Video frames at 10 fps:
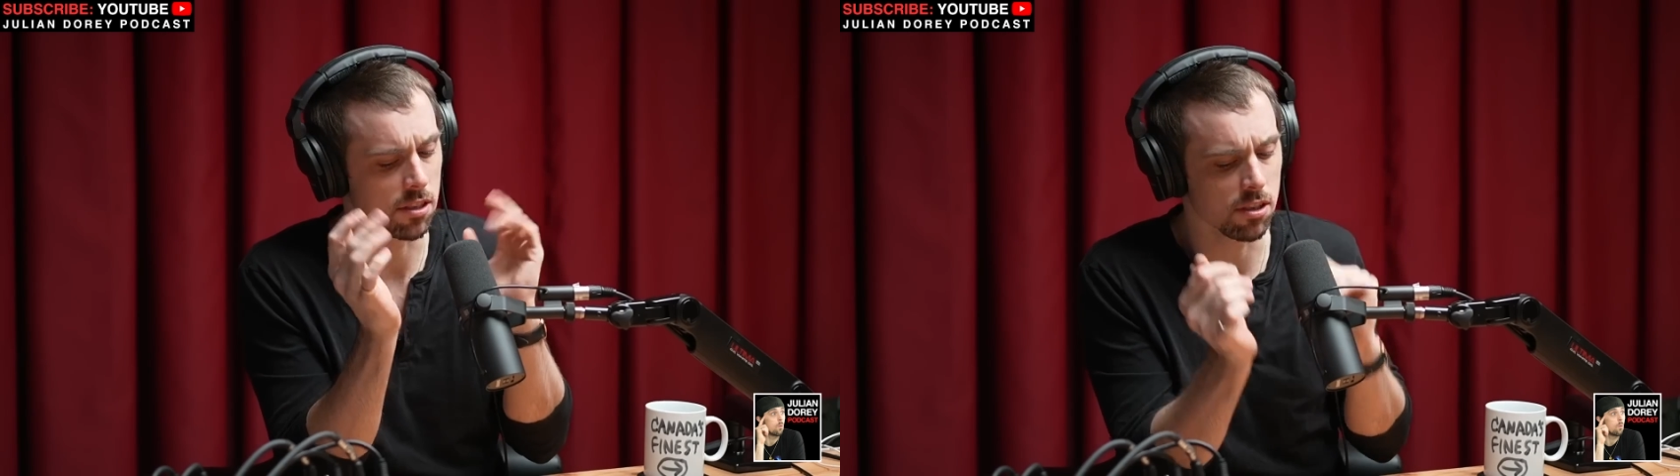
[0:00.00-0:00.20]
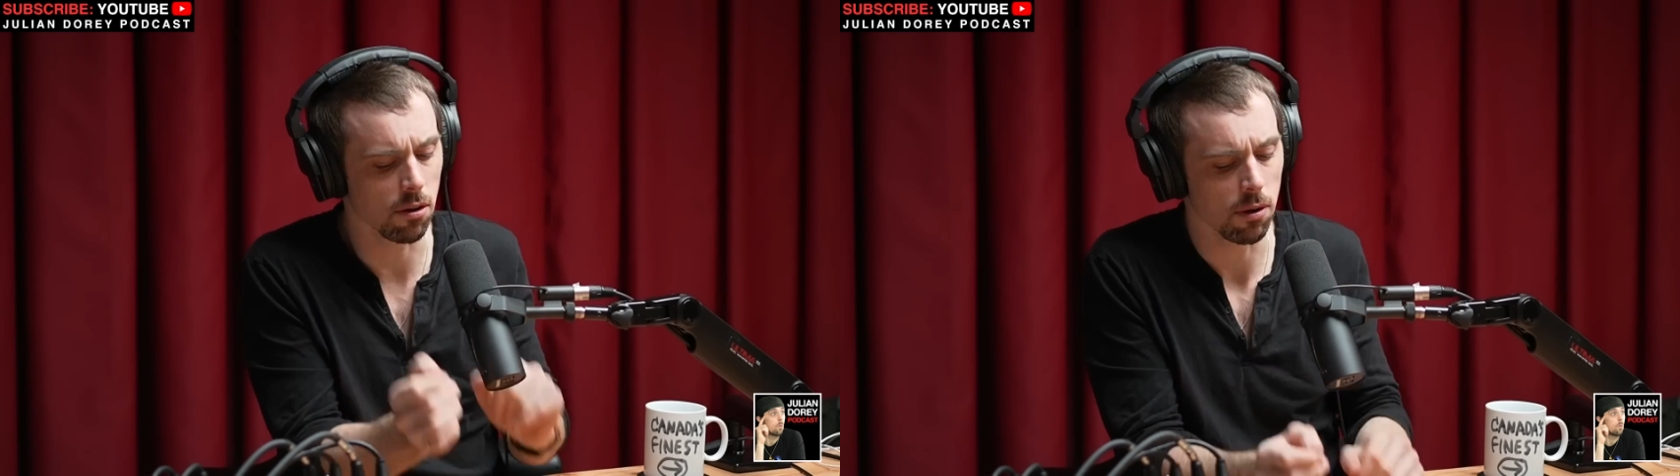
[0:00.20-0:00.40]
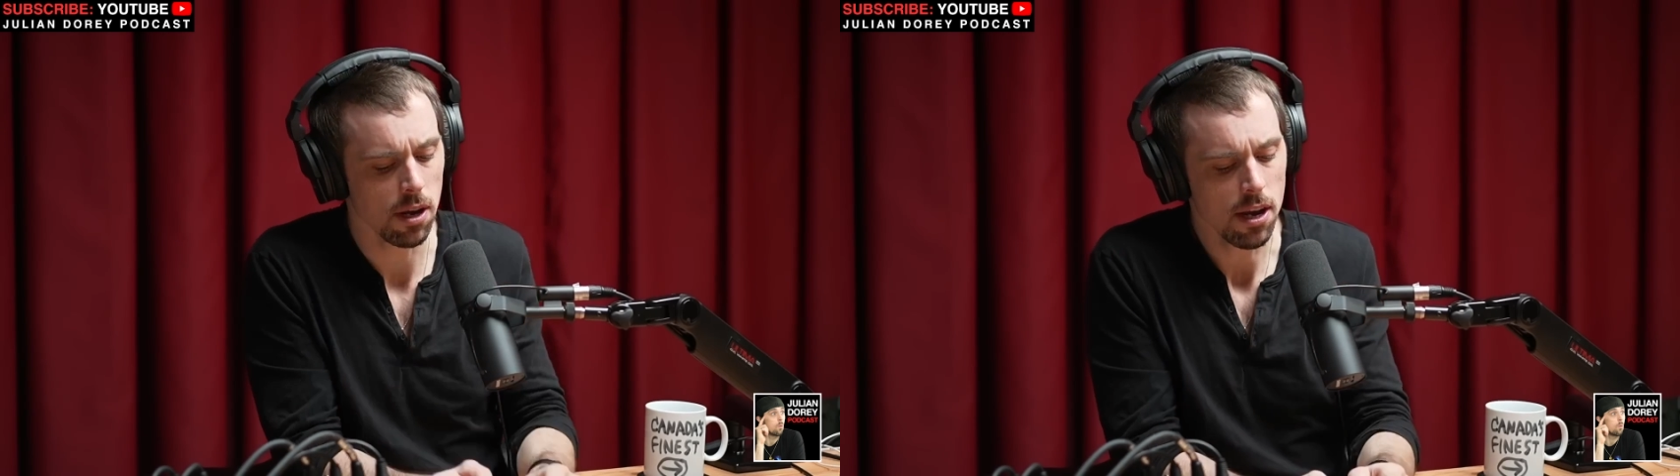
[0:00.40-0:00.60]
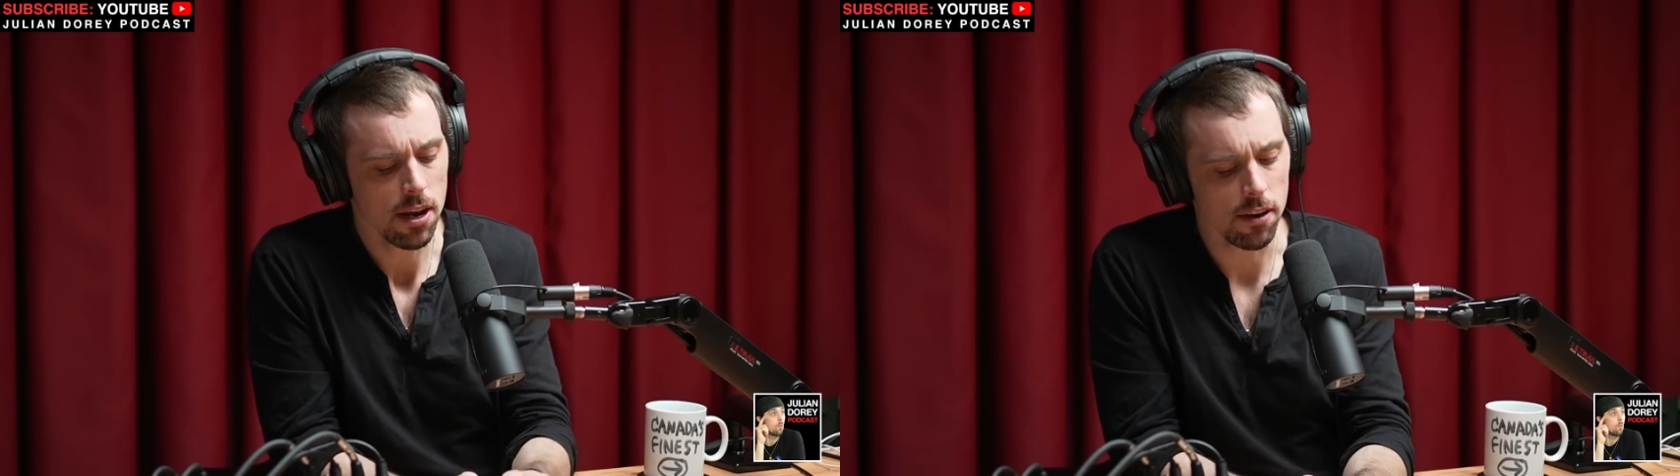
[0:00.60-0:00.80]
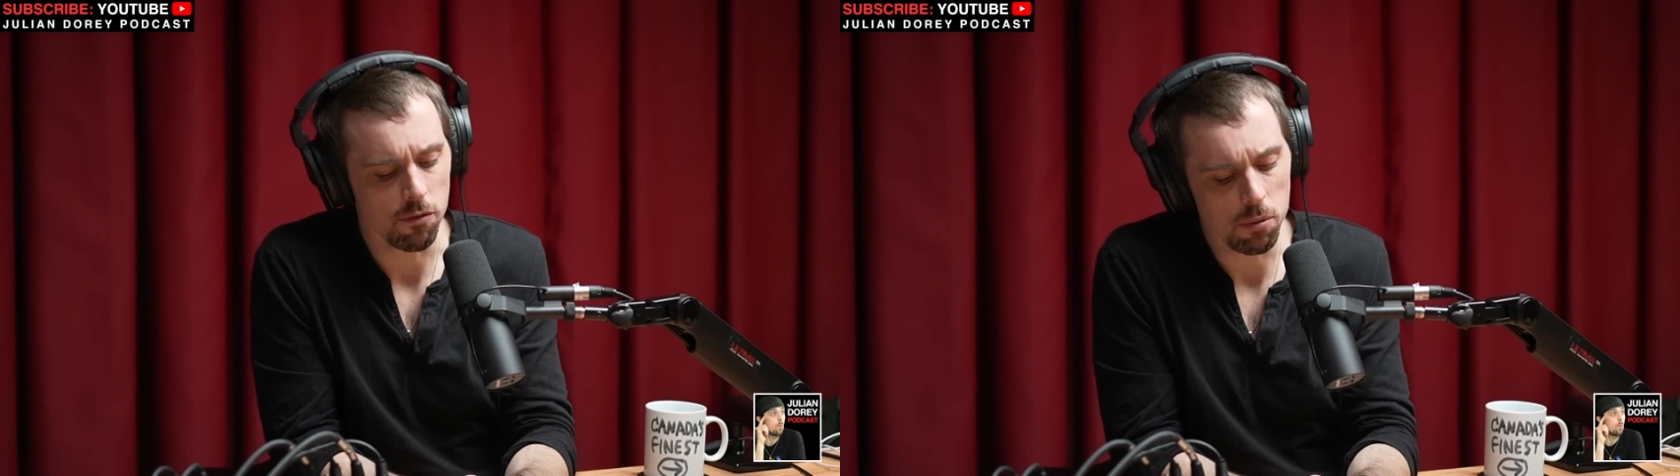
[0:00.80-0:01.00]
So
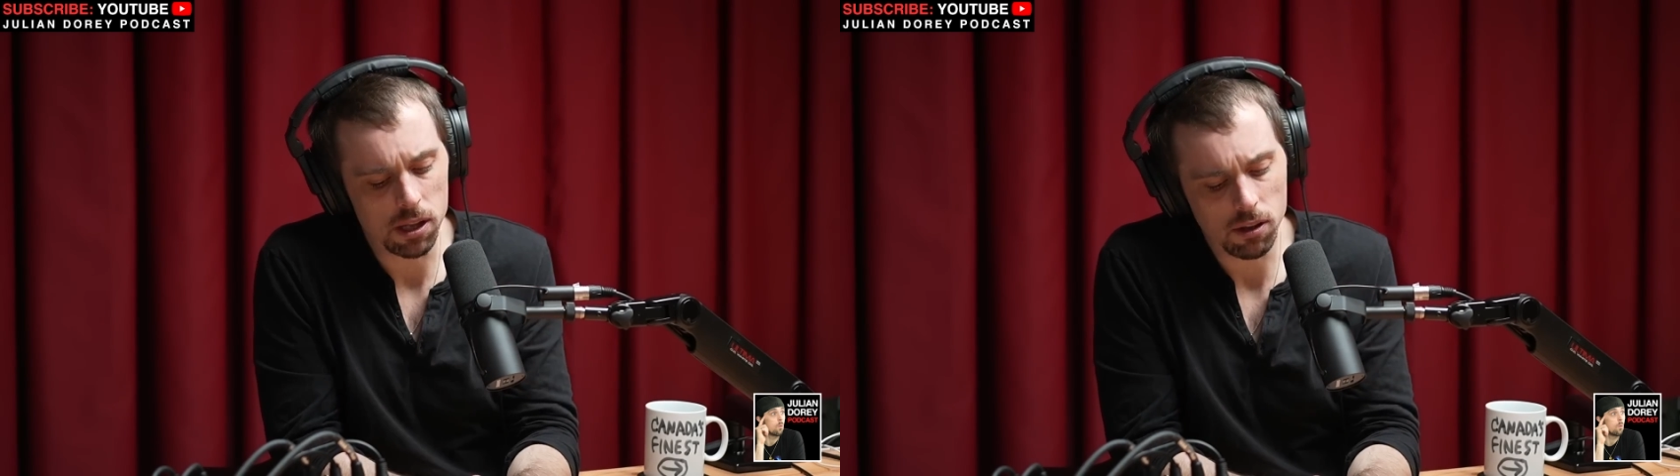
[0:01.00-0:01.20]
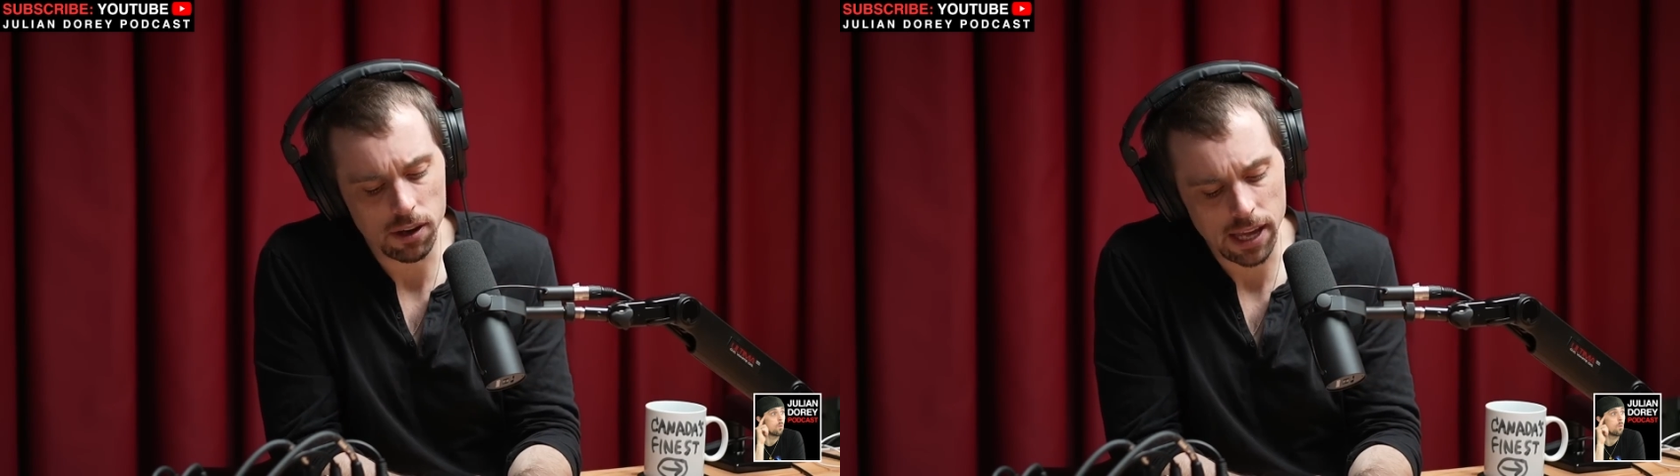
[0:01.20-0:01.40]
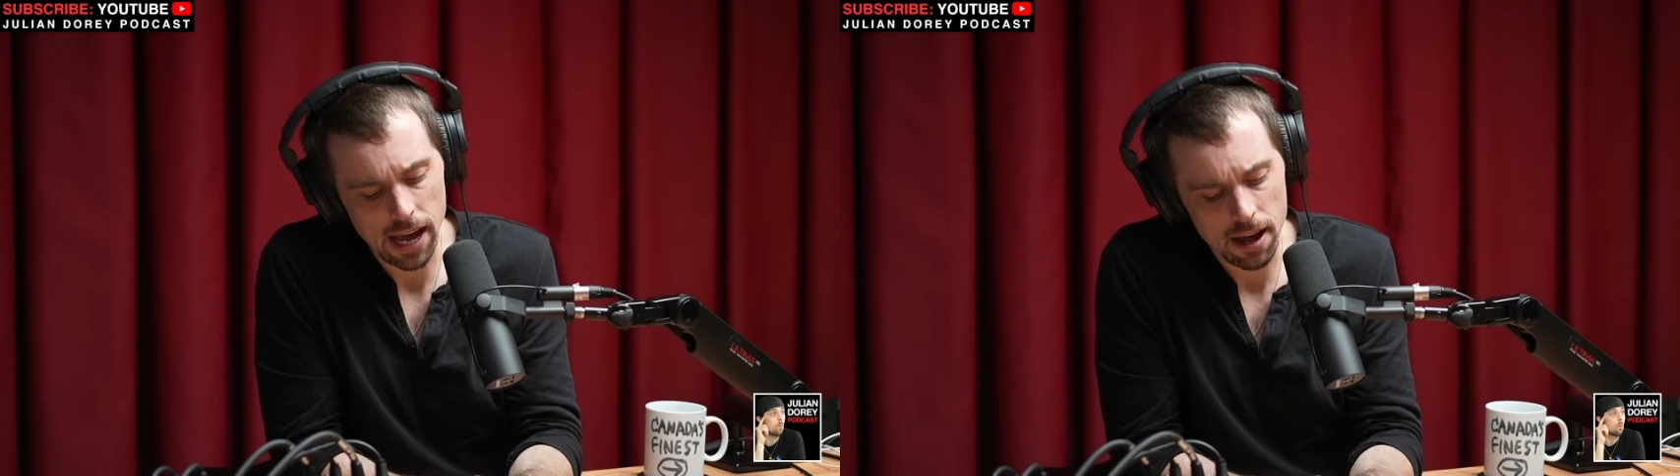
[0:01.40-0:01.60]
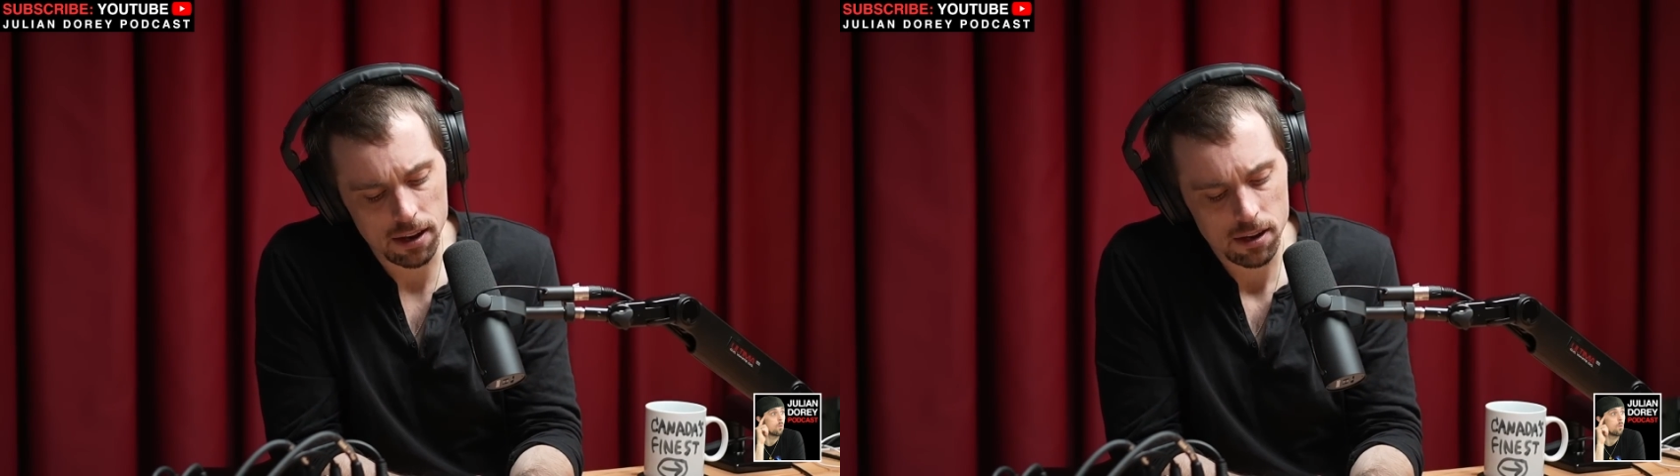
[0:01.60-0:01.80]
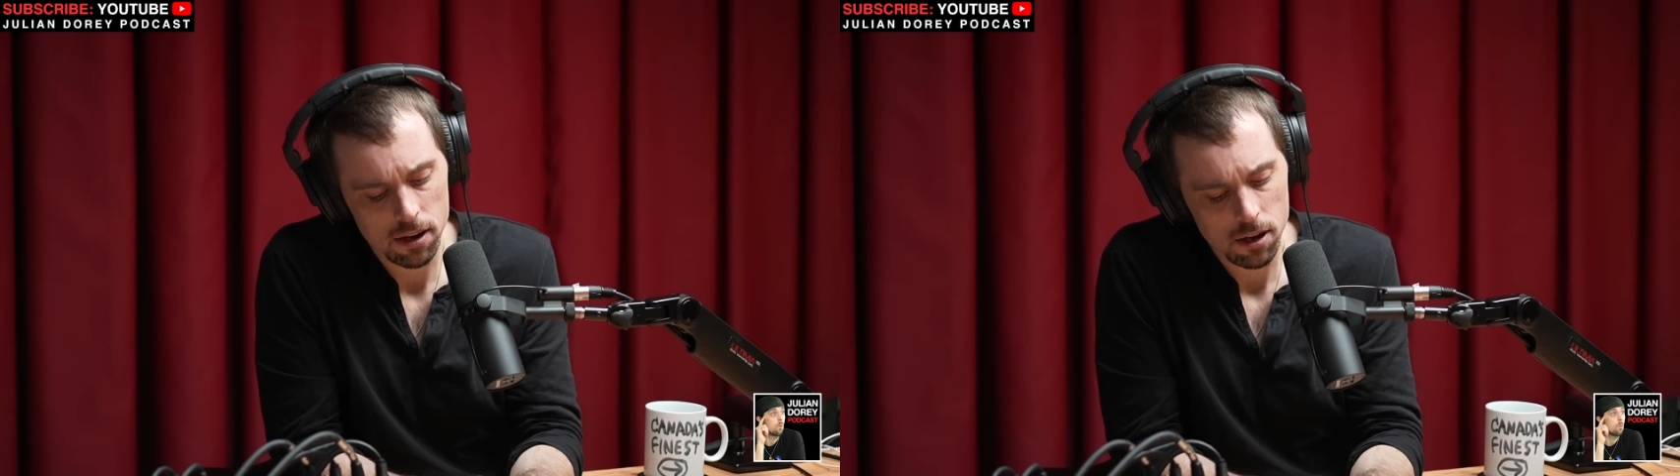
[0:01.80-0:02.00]
if we look at